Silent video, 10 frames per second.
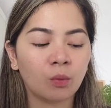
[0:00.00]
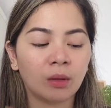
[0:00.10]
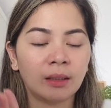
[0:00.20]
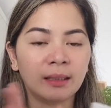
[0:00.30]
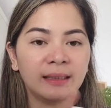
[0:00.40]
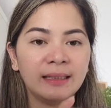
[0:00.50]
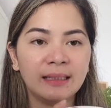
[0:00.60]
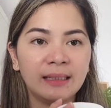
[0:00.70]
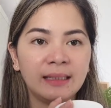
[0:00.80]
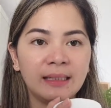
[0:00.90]
one
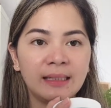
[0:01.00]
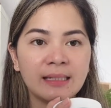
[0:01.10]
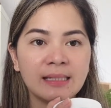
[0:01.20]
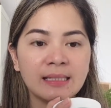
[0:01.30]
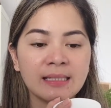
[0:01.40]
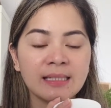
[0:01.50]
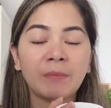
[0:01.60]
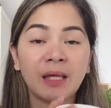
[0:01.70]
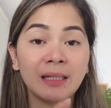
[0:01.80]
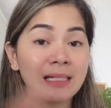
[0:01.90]
is,
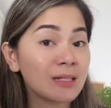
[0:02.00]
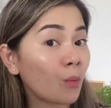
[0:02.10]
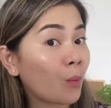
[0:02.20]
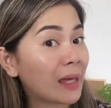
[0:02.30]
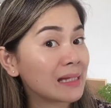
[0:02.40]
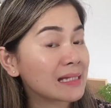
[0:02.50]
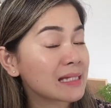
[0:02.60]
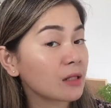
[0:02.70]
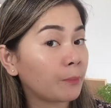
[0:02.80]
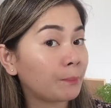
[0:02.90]
I think it's a
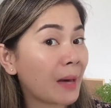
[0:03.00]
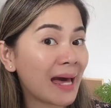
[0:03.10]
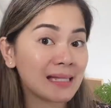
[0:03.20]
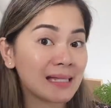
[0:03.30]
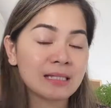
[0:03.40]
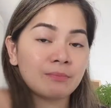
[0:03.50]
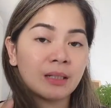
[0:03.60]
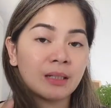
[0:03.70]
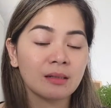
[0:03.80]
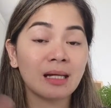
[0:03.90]
waste of pads
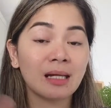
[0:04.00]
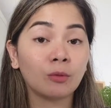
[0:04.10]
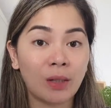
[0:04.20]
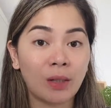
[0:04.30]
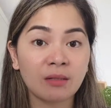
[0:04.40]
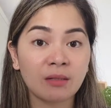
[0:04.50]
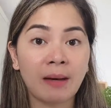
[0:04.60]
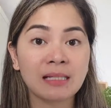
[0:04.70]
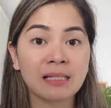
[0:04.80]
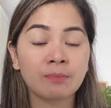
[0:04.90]
because not waste of
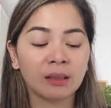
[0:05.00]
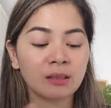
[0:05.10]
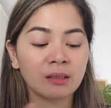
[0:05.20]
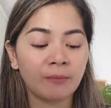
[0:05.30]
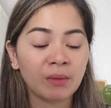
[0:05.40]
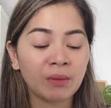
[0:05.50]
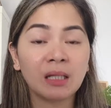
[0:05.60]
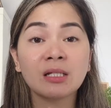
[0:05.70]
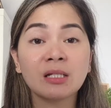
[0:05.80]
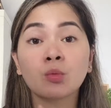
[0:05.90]
pads, but
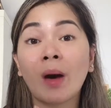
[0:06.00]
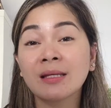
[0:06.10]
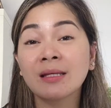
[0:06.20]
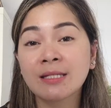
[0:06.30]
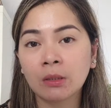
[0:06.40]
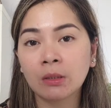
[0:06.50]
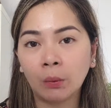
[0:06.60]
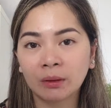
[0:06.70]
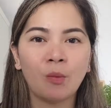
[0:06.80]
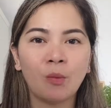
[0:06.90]
it is well
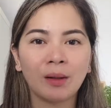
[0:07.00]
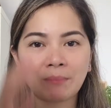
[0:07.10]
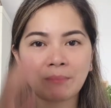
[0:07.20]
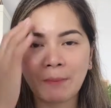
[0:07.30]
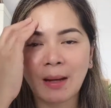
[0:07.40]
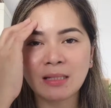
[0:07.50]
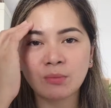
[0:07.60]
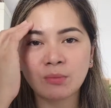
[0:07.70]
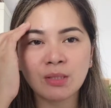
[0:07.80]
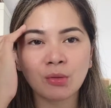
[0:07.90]
soaked. Don't want my pads
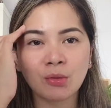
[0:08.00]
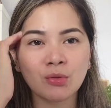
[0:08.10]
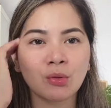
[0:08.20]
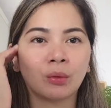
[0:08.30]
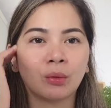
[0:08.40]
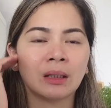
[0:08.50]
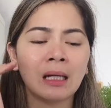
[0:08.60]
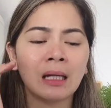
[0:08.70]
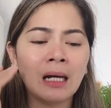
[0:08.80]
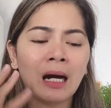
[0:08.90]
to be so soaked that
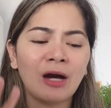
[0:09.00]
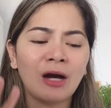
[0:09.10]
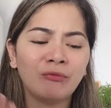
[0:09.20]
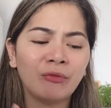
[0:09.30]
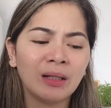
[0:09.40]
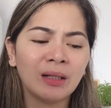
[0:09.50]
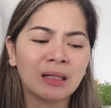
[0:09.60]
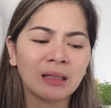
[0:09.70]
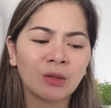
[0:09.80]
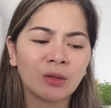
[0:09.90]
I feel
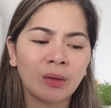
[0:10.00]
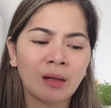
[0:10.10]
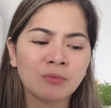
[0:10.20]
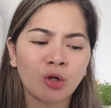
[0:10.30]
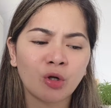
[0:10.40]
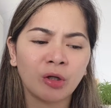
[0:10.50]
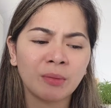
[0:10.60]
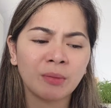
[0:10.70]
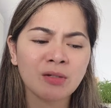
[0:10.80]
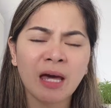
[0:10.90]
guilty when I'm trying
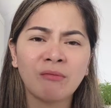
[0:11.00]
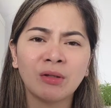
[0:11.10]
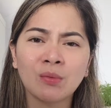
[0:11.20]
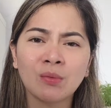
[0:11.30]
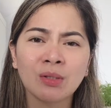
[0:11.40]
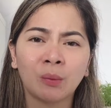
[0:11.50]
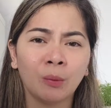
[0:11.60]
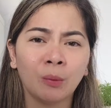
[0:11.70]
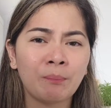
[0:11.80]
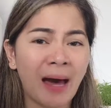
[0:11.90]
it because I haven't used the
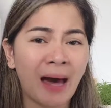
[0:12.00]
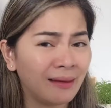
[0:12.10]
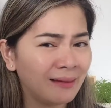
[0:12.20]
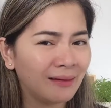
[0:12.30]
whole pad.